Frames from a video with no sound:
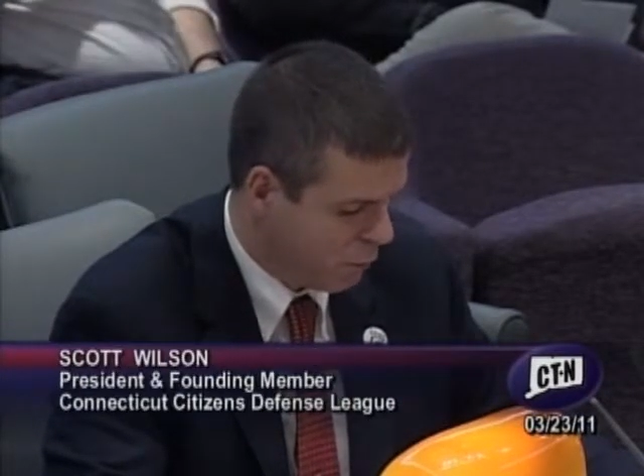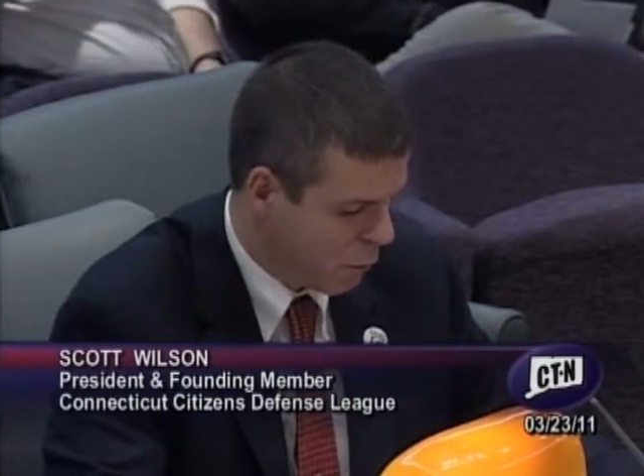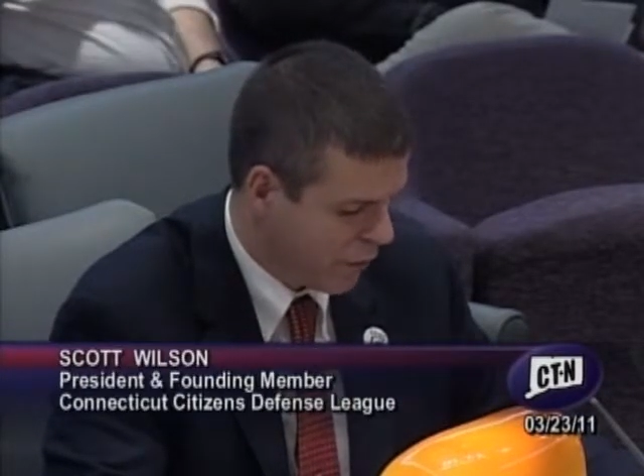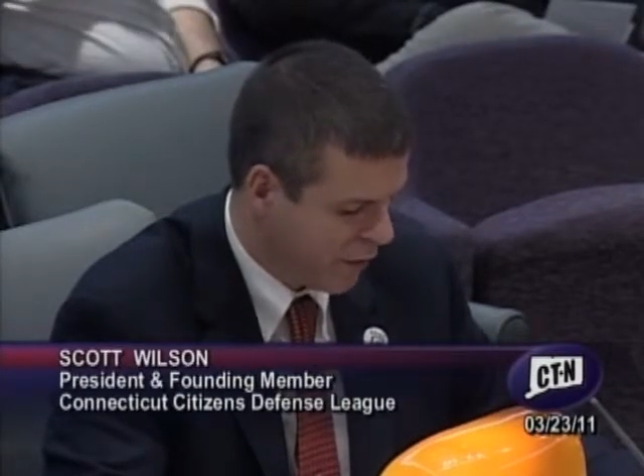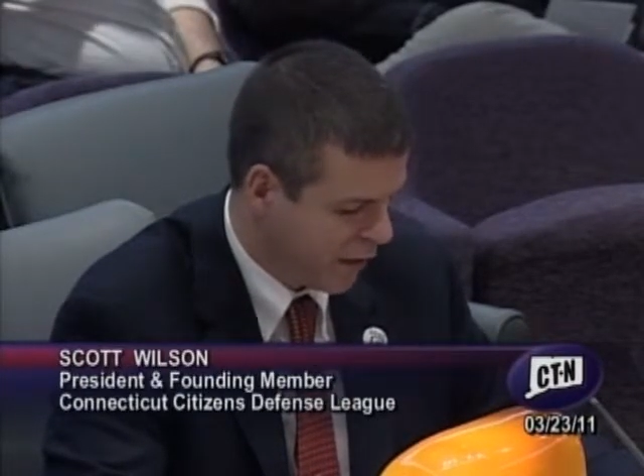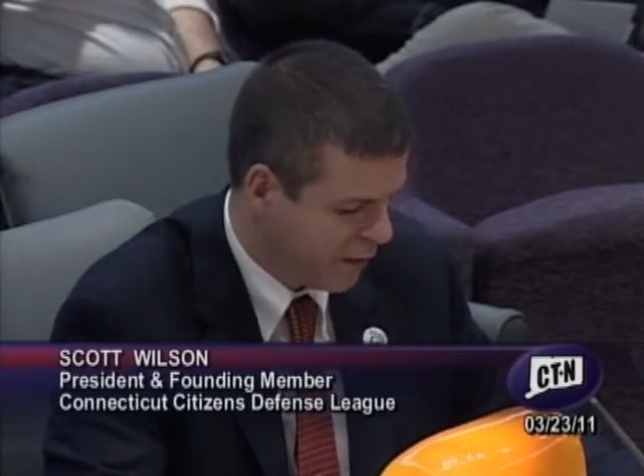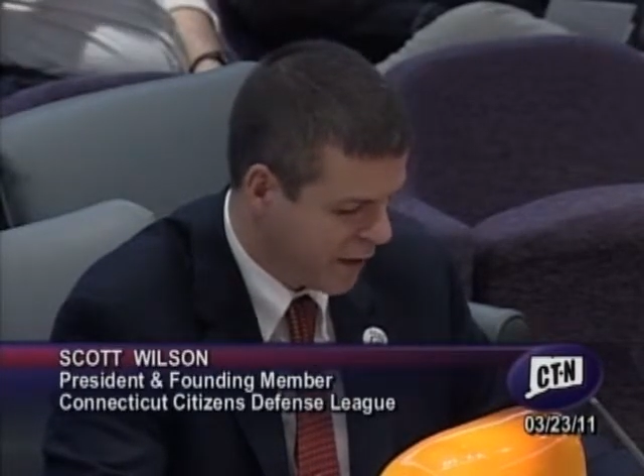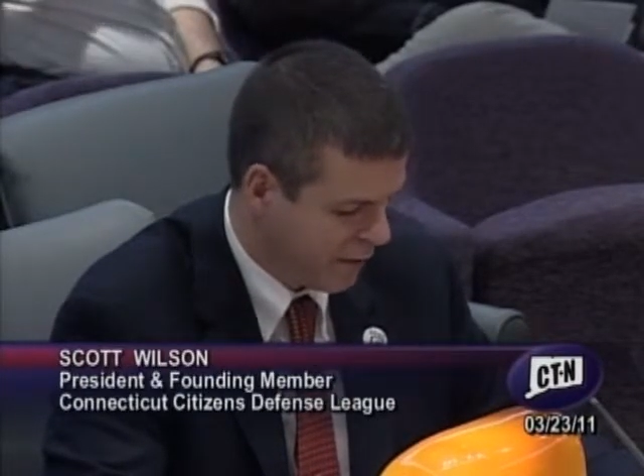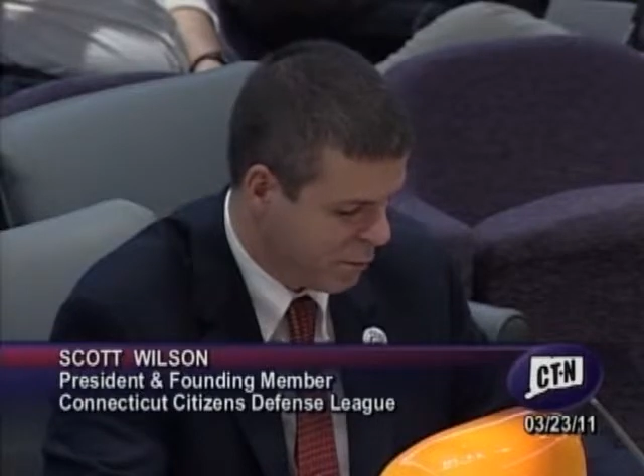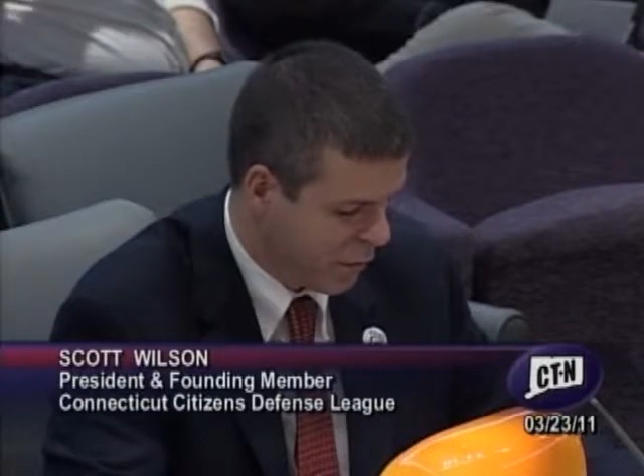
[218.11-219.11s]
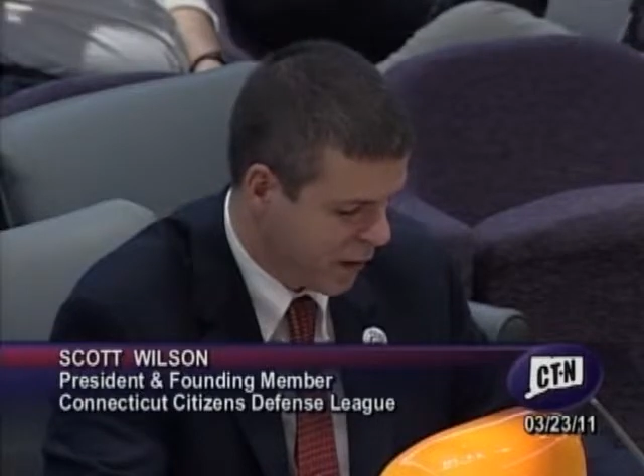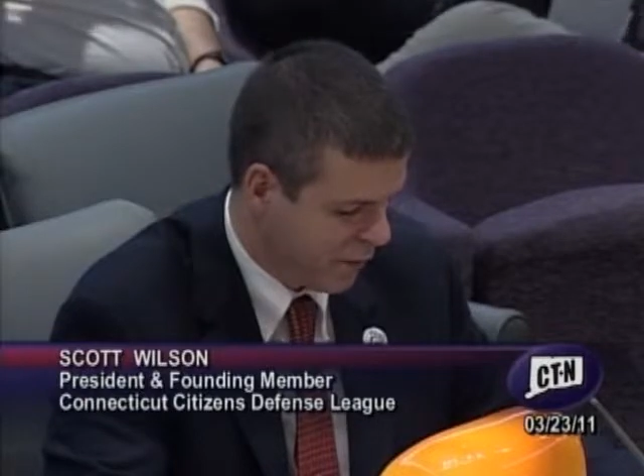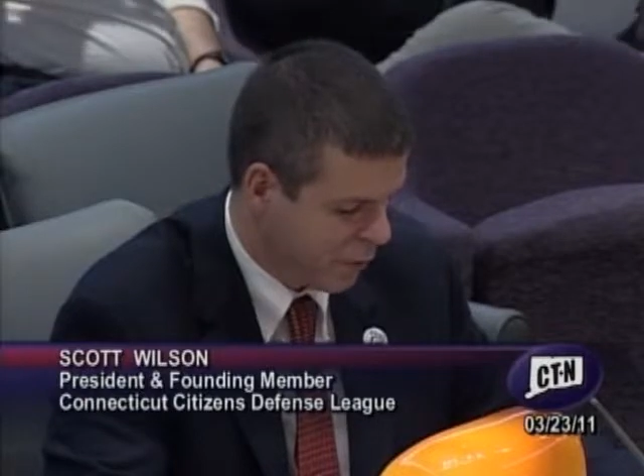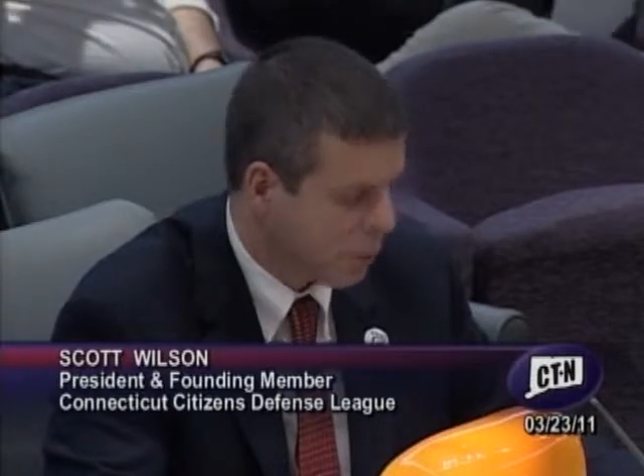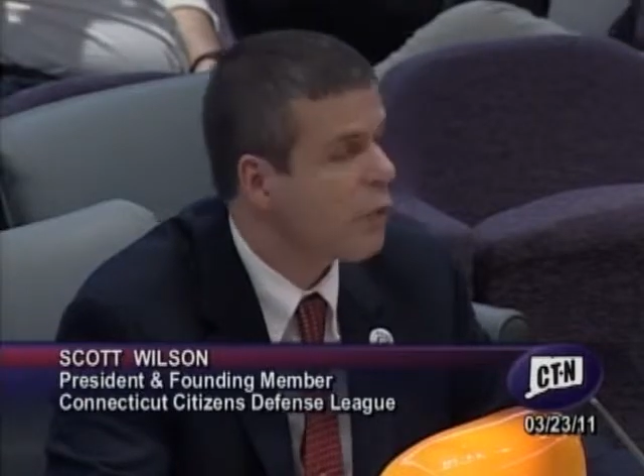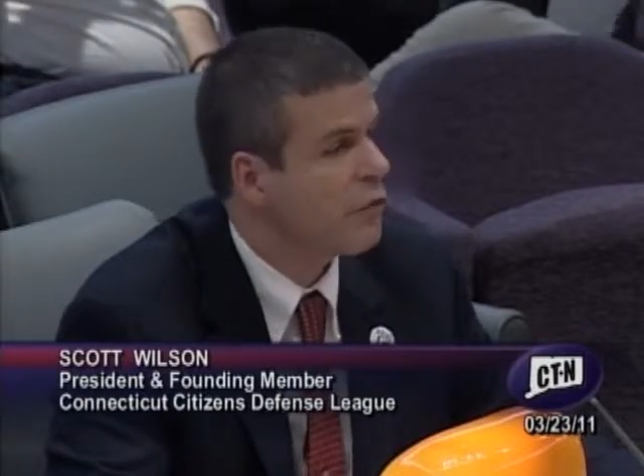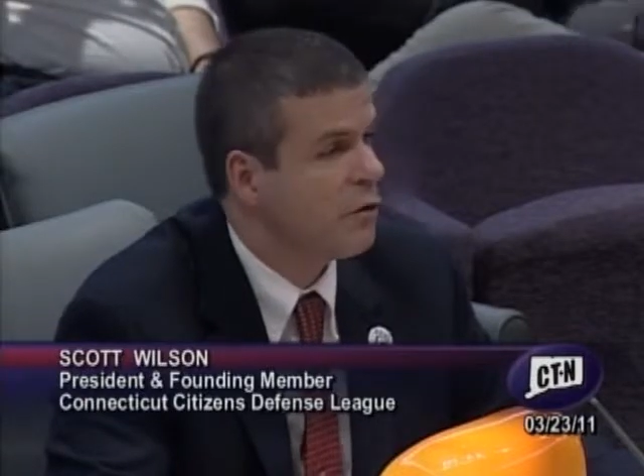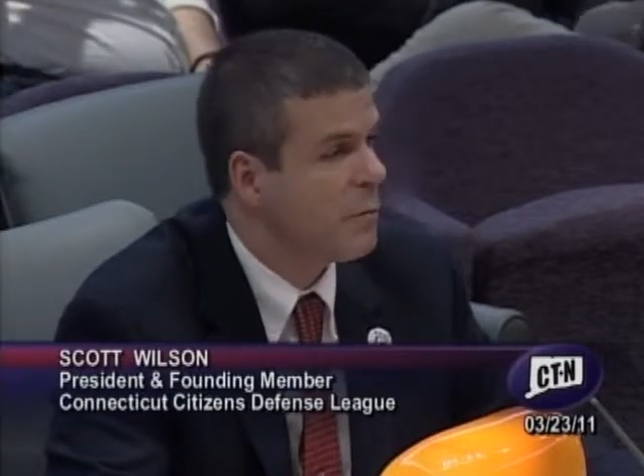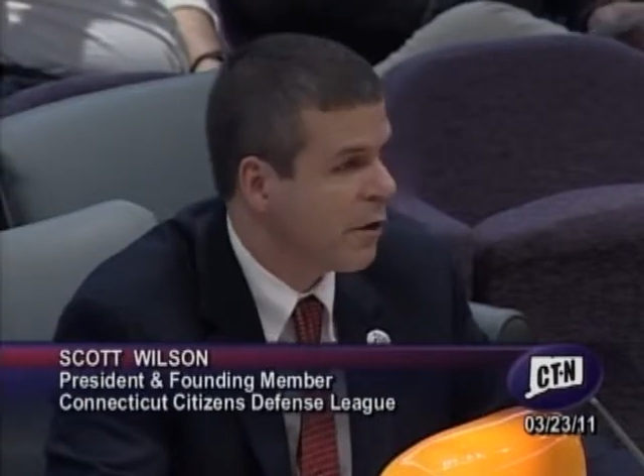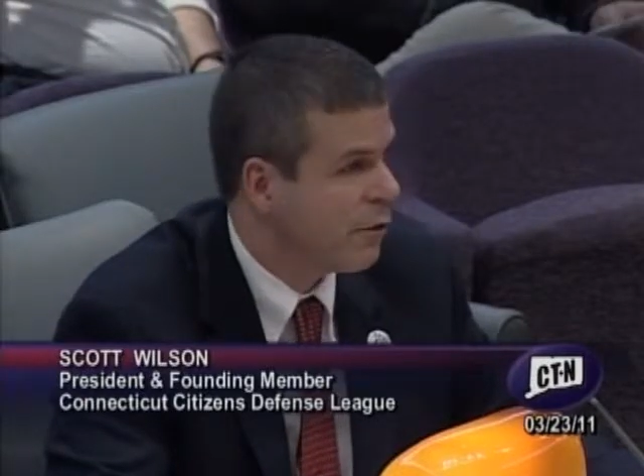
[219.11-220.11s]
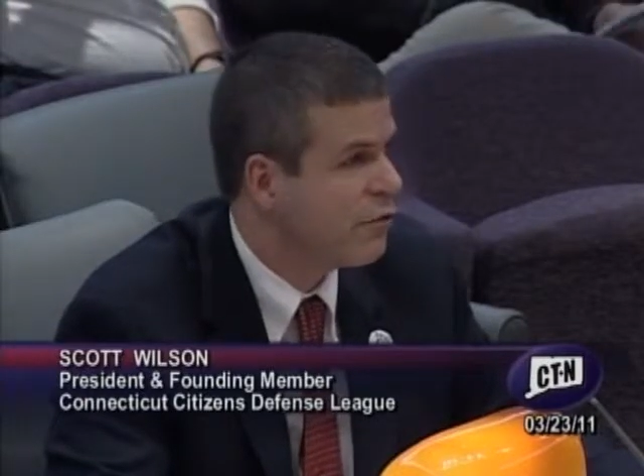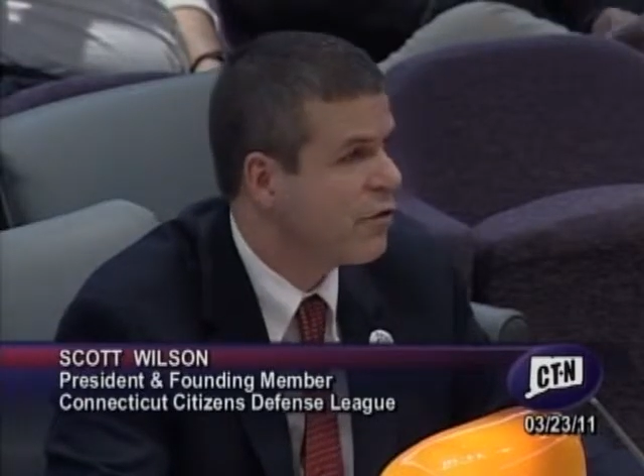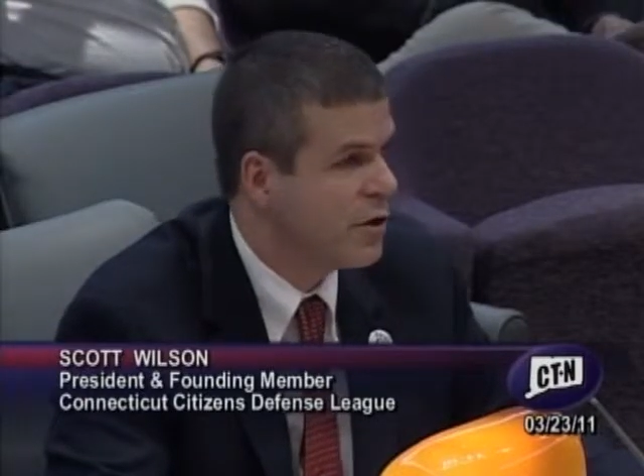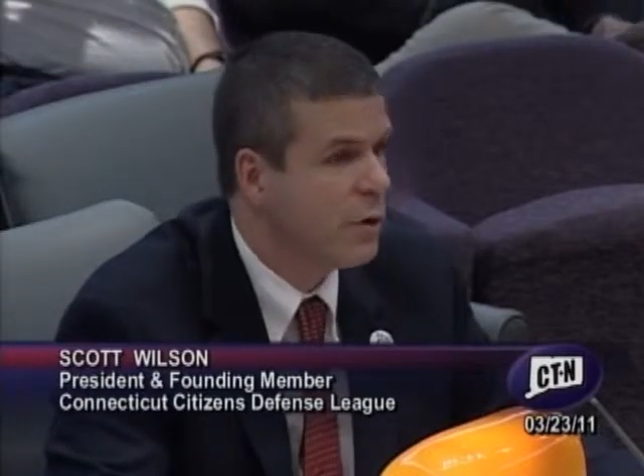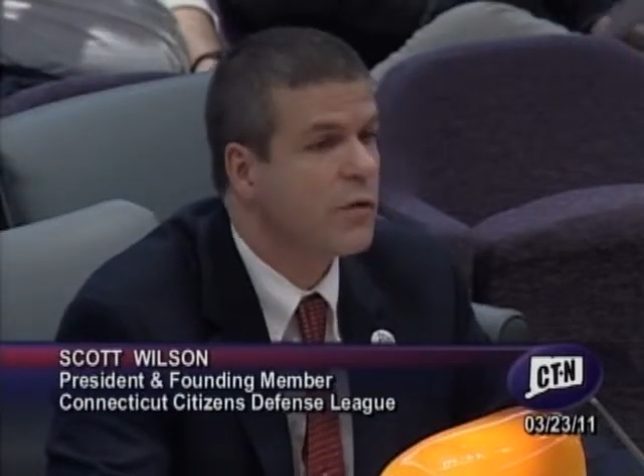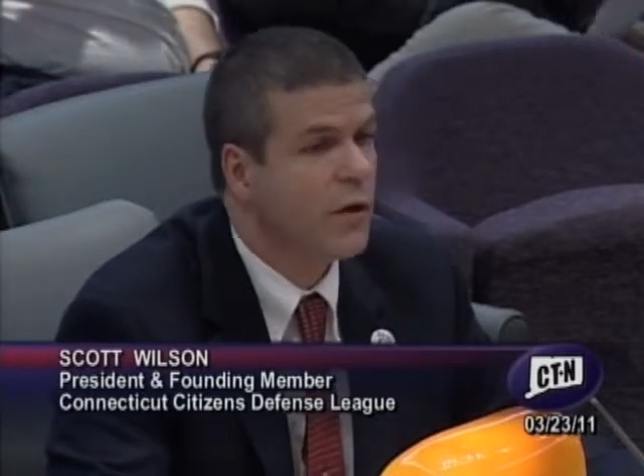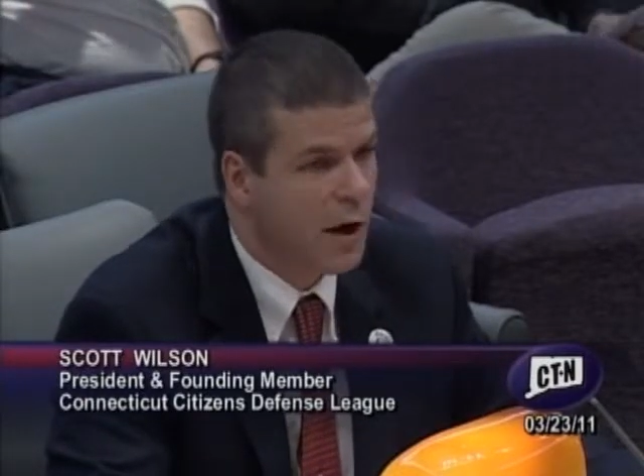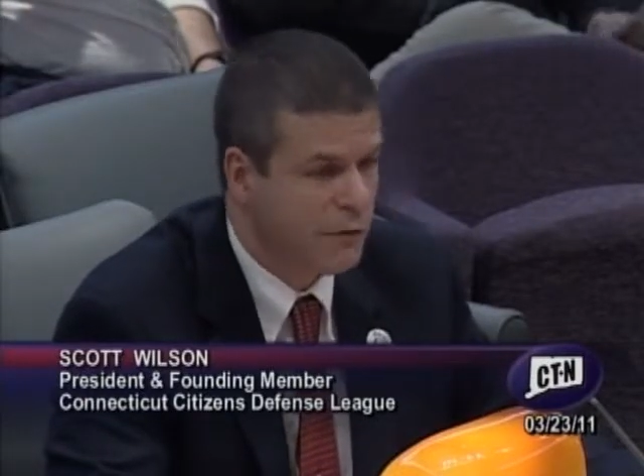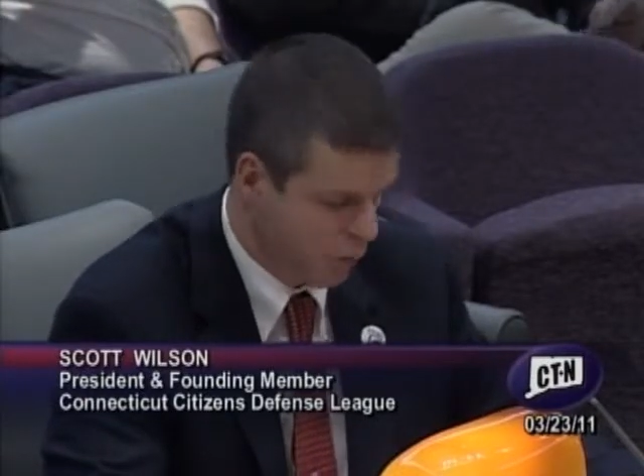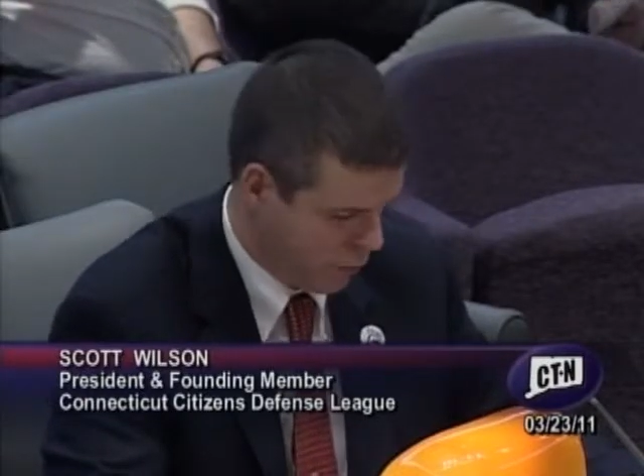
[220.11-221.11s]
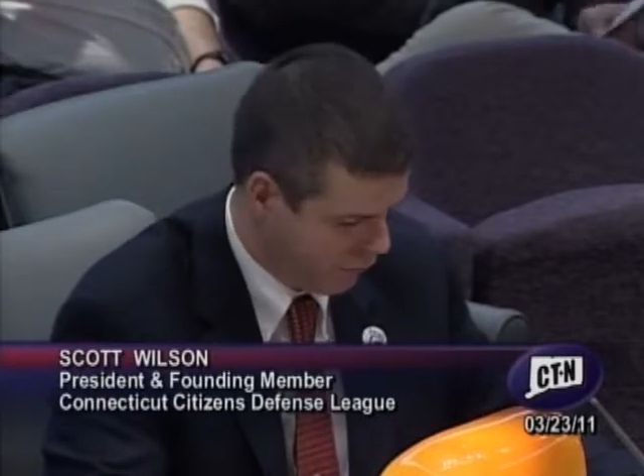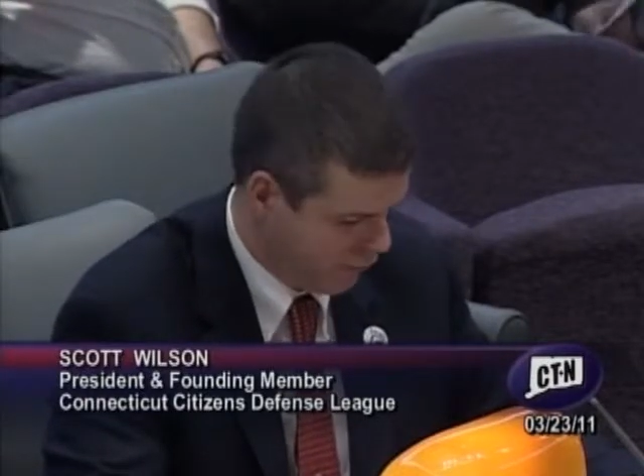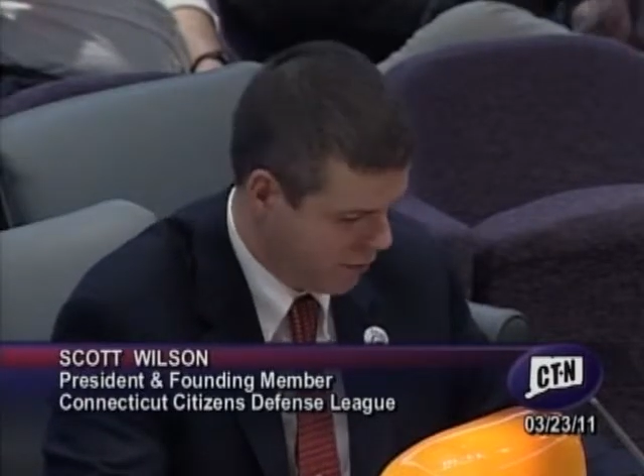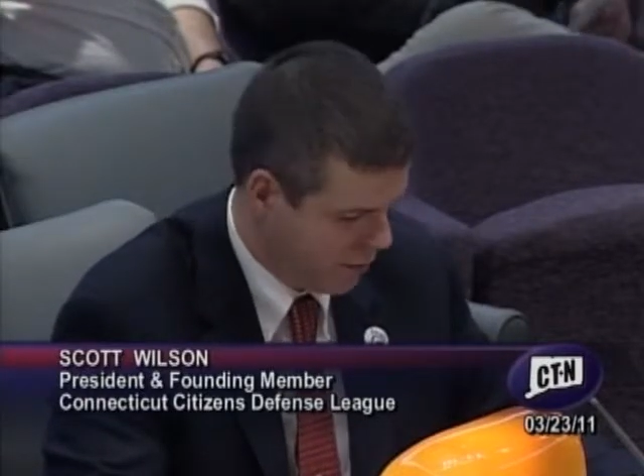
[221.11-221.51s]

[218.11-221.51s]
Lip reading: more than likely have plenty of other personal matters to deal with afterwards.